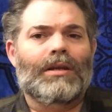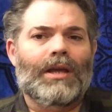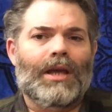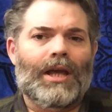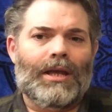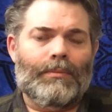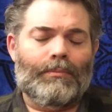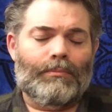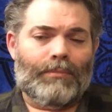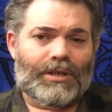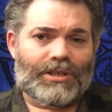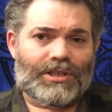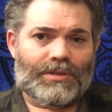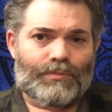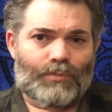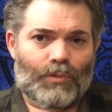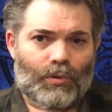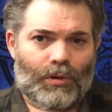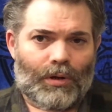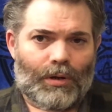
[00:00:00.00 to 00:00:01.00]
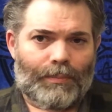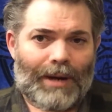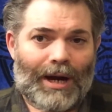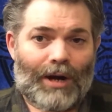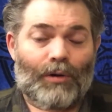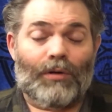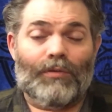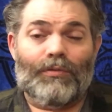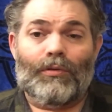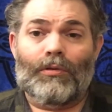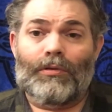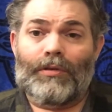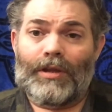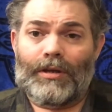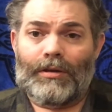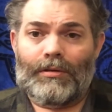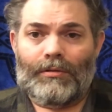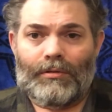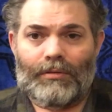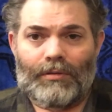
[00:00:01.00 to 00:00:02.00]
and much more powerful
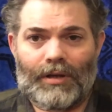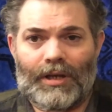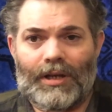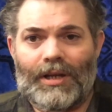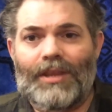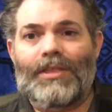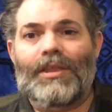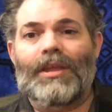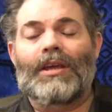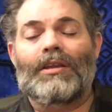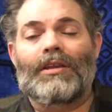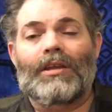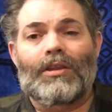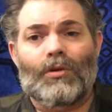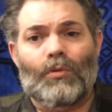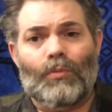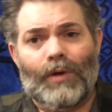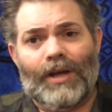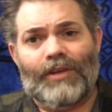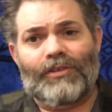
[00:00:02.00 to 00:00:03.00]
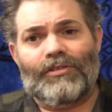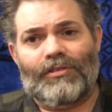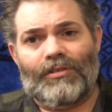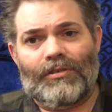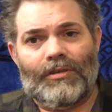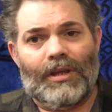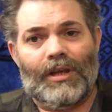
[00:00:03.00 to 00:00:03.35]
than anything in the West,